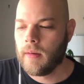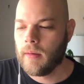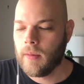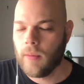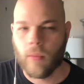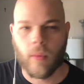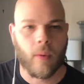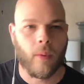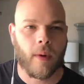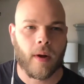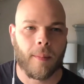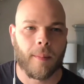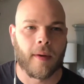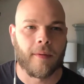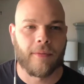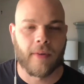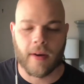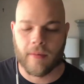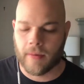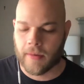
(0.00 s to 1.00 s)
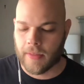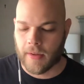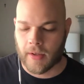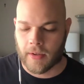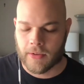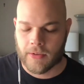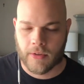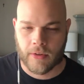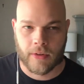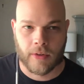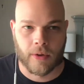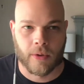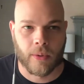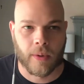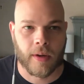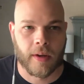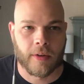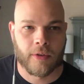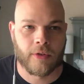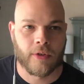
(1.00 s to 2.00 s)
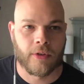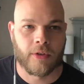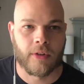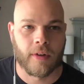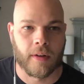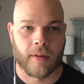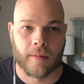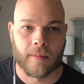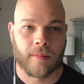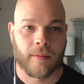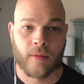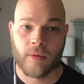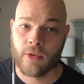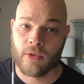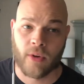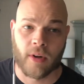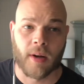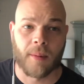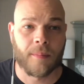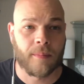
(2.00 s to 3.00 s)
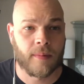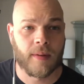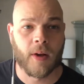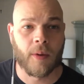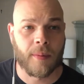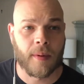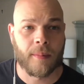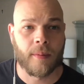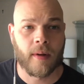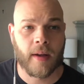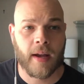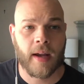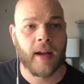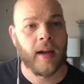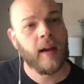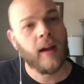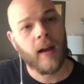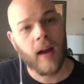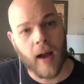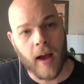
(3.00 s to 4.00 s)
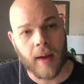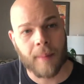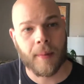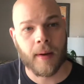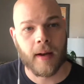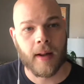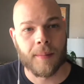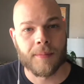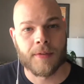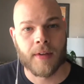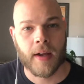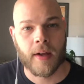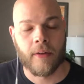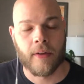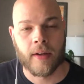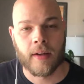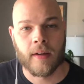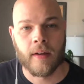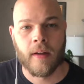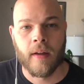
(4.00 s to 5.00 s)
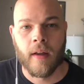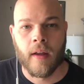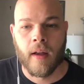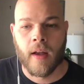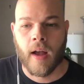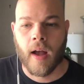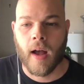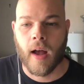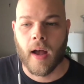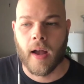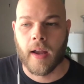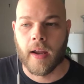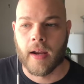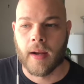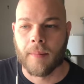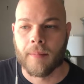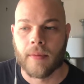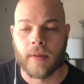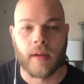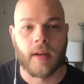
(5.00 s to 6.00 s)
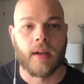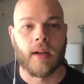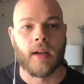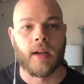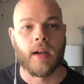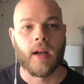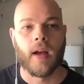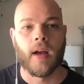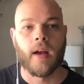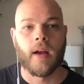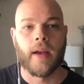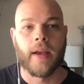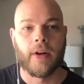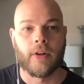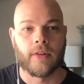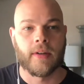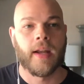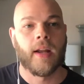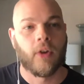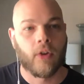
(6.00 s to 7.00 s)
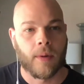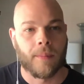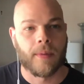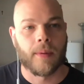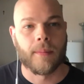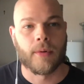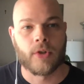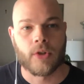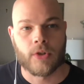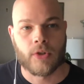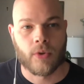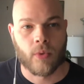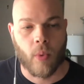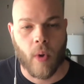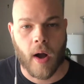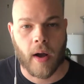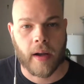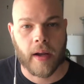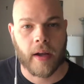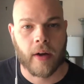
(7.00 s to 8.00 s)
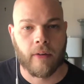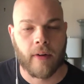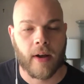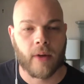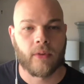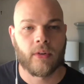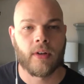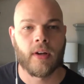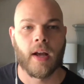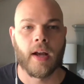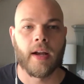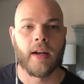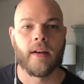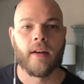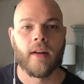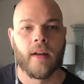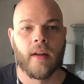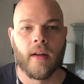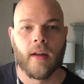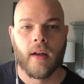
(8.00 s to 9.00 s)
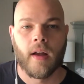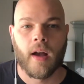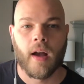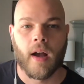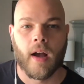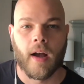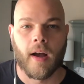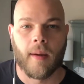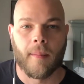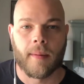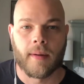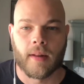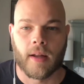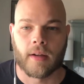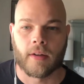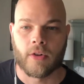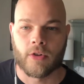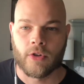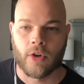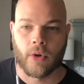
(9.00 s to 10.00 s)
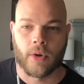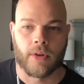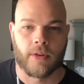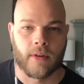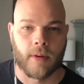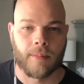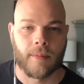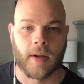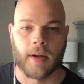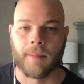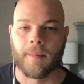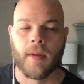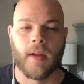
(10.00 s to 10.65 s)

one of my favorite things to do is just to straight up tell people, hey, hi, my name's Alan. I am the entertainer, I'm the magician walking around tonight. I'd like to show you something.